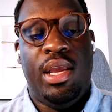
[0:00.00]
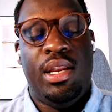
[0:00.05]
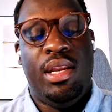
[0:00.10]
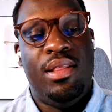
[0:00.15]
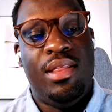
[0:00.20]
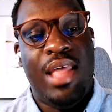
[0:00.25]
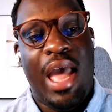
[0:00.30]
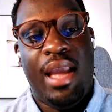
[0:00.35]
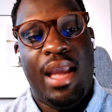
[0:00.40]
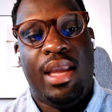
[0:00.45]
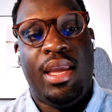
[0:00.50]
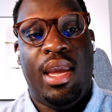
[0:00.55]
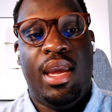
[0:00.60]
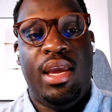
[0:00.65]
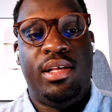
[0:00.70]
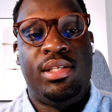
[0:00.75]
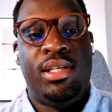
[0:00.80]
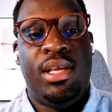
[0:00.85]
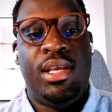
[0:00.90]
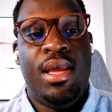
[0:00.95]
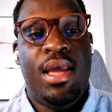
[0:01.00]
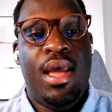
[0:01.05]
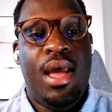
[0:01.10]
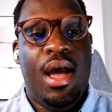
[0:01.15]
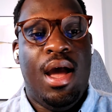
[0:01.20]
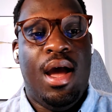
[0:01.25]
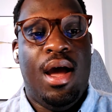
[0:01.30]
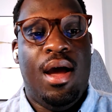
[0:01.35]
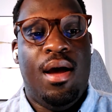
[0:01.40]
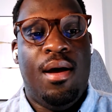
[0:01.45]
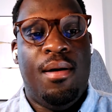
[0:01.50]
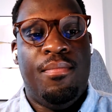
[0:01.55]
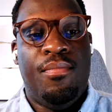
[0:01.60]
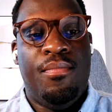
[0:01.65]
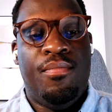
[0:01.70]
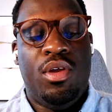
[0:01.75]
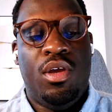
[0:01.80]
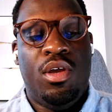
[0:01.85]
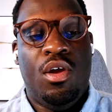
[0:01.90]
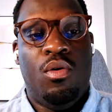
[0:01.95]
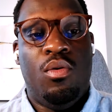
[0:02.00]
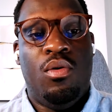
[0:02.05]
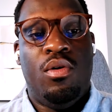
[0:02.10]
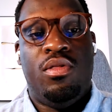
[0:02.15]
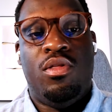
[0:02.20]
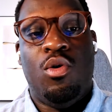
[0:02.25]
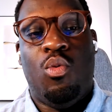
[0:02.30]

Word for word: And in that case, um, you know,